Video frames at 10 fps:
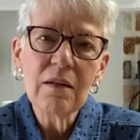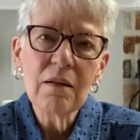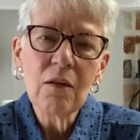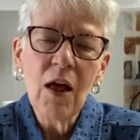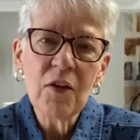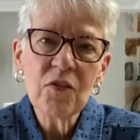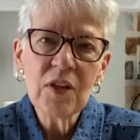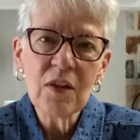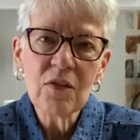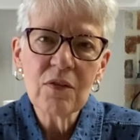lost
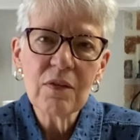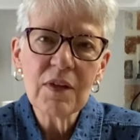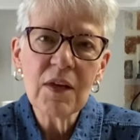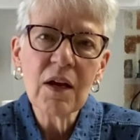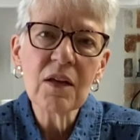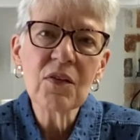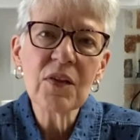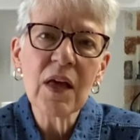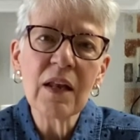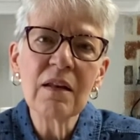his youngest
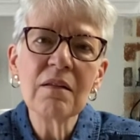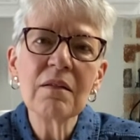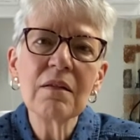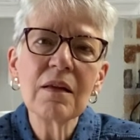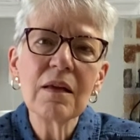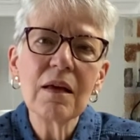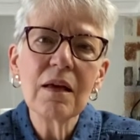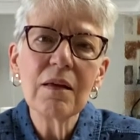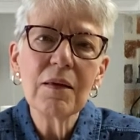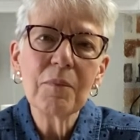son
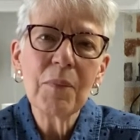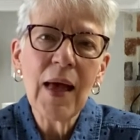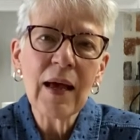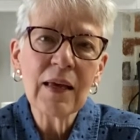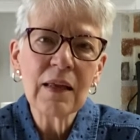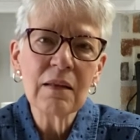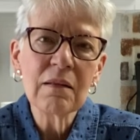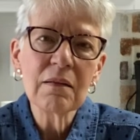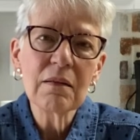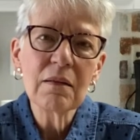back
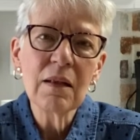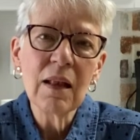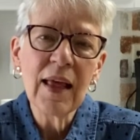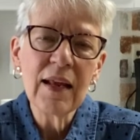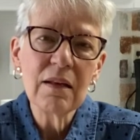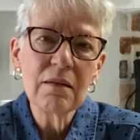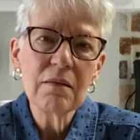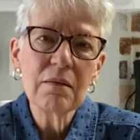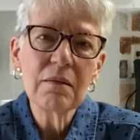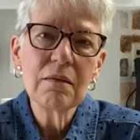in the late
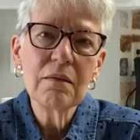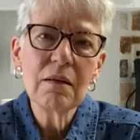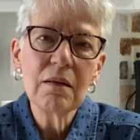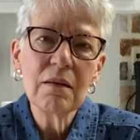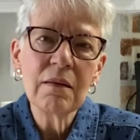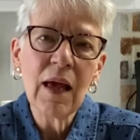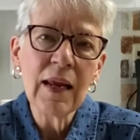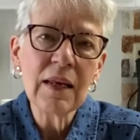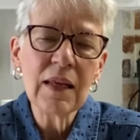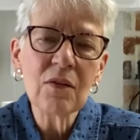
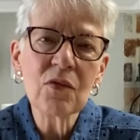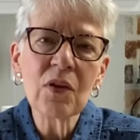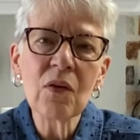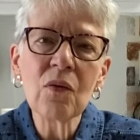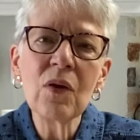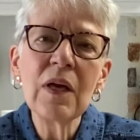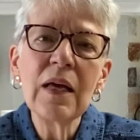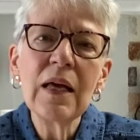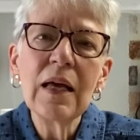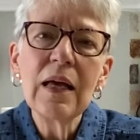90s. So
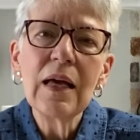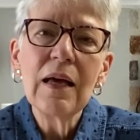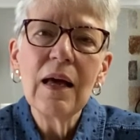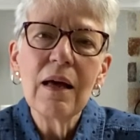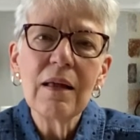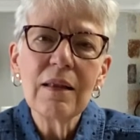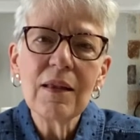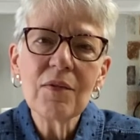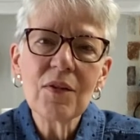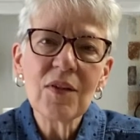
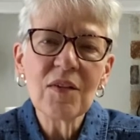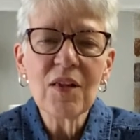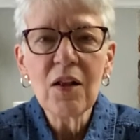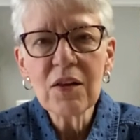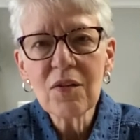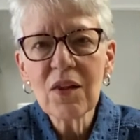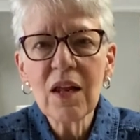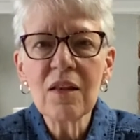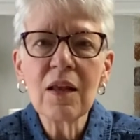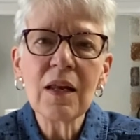this is his eldest son
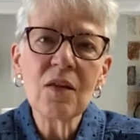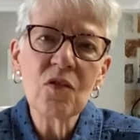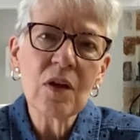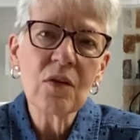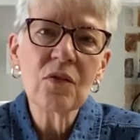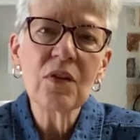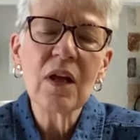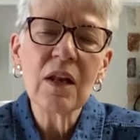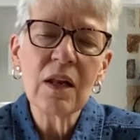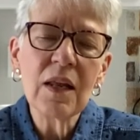and then his younger
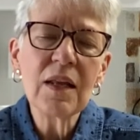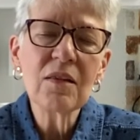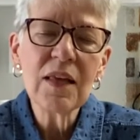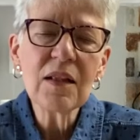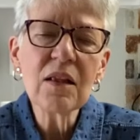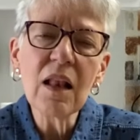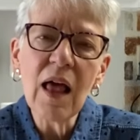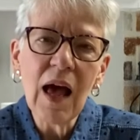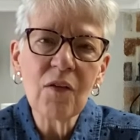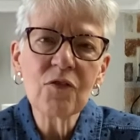son, and it's a
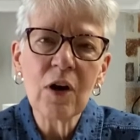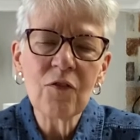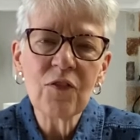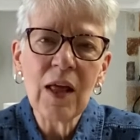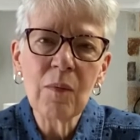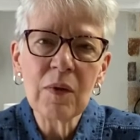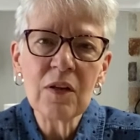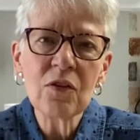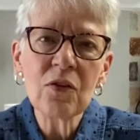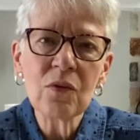lot for our family
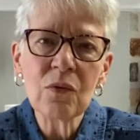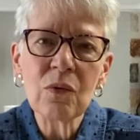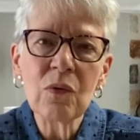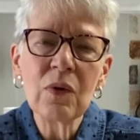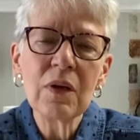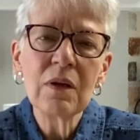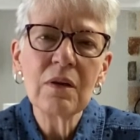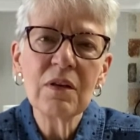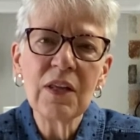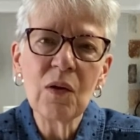to
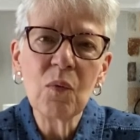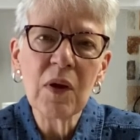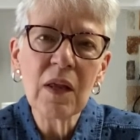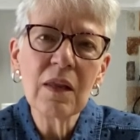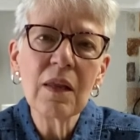deal with.